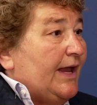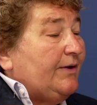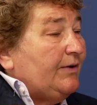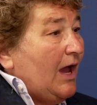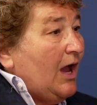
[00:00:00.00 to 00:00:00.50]

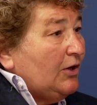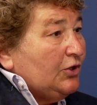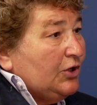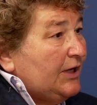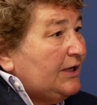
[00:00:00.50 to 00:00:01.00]
And
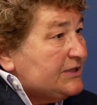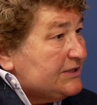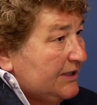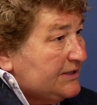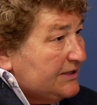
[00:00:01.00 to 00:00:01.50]
it's
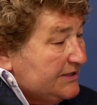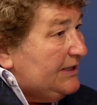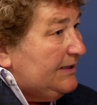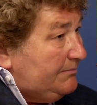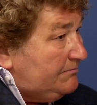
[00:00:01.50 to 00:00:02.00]
a
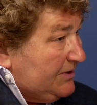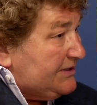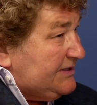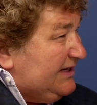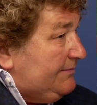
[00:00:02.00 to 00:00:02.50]

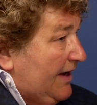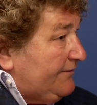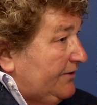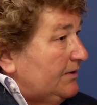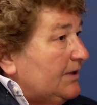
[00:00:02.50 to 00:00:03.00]
team
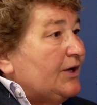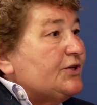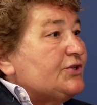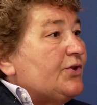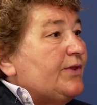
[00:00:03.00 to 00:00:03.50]
effort,
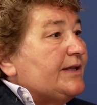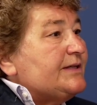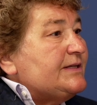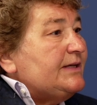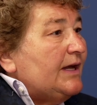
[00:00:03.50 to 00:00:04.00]
so that
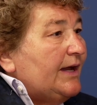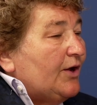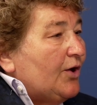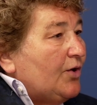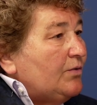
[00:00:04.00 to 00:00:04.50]

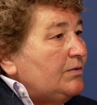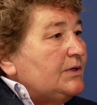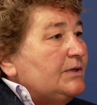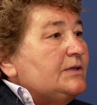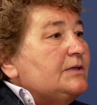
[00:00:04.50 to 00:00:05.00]
CIO
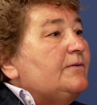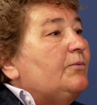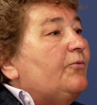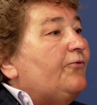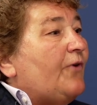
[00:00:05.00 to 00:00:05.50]

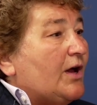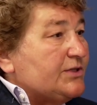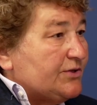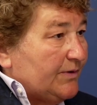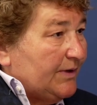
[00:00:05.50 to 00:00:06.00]

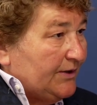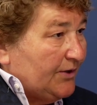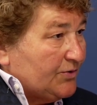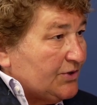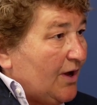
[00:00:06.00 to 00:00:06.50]
fostering
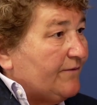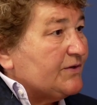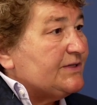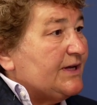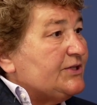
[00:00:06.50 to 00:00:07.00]
those
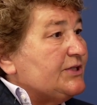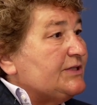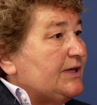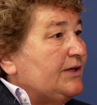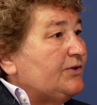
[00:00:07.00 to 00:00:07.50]

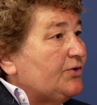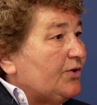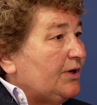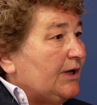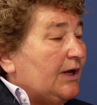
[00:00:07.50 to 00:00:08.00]
conversations
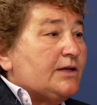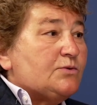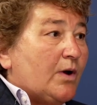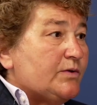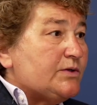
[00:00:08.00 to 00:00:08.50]
internally, as
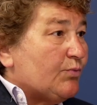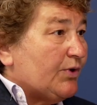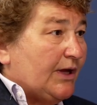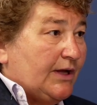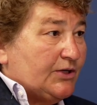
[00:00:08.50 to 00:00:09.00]
well as
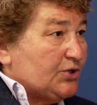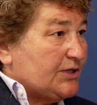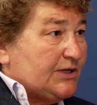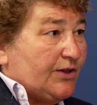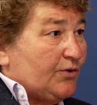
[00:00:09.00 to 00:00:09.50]
bringing in
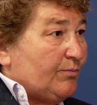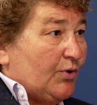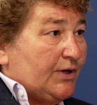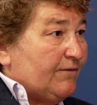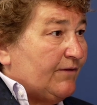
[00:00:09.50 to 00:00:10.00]
trusted
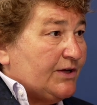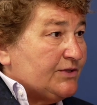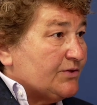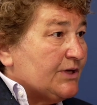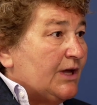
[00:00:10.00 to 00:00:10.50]
third-party
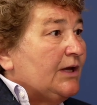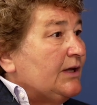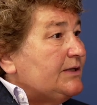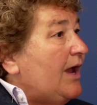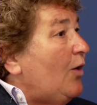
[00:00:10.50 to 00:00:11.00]
advisors
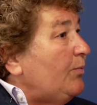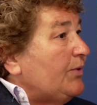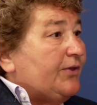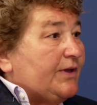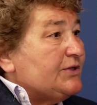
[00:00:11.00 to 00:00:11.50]
to help
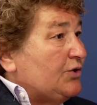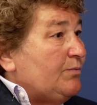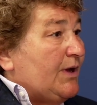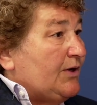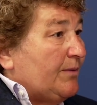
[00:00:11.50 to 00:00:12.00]
with things that you
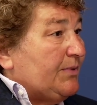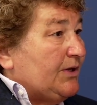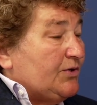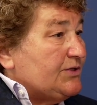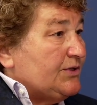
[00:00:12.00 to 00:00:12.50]
may not be
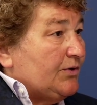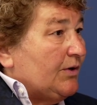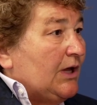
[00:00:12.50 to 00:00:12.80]
used to.